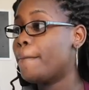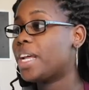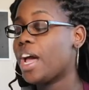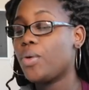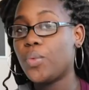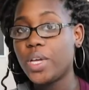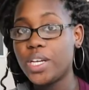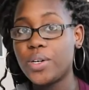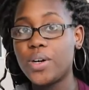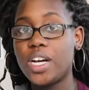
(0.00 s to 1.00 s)
but I
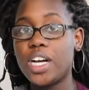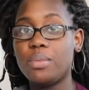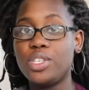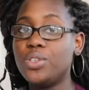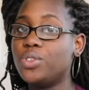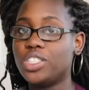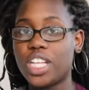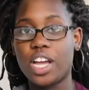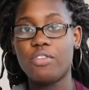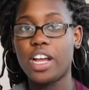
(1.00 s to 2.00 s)
will um, use just
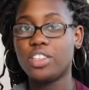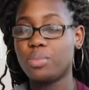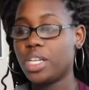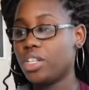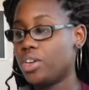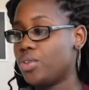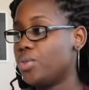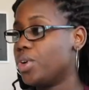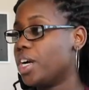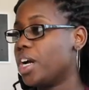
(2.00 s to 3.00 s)
like a regular pillow
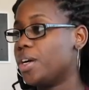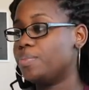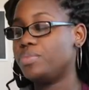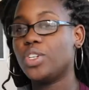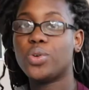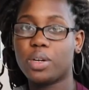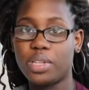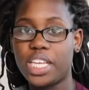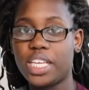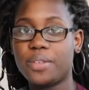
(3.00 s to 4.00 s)
or um, or a
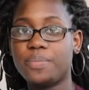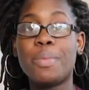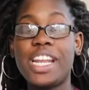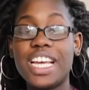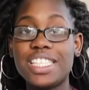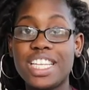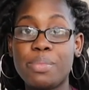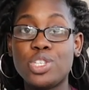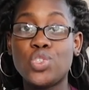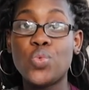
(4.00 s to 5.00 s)
blanket. So my next tip
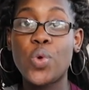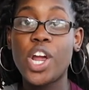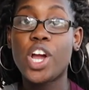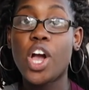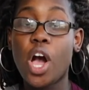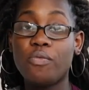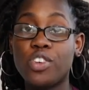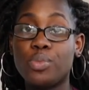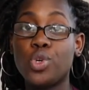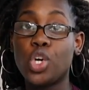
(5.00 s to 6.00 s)
is to wear
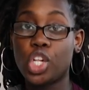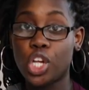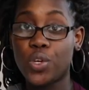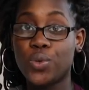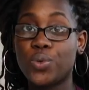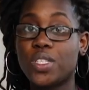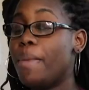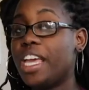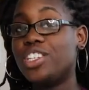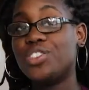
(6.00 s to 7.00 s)
comfortable clothes.
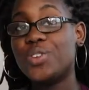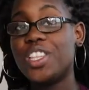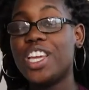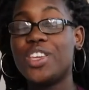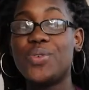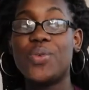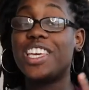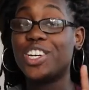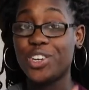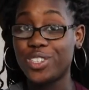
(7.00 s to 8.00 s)
Make sure that you
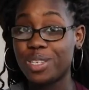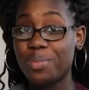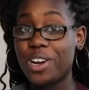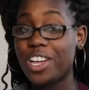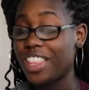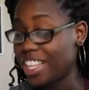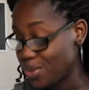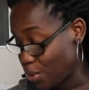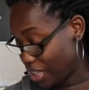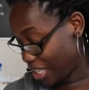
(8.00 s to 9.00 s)
get a nursing bra. That's one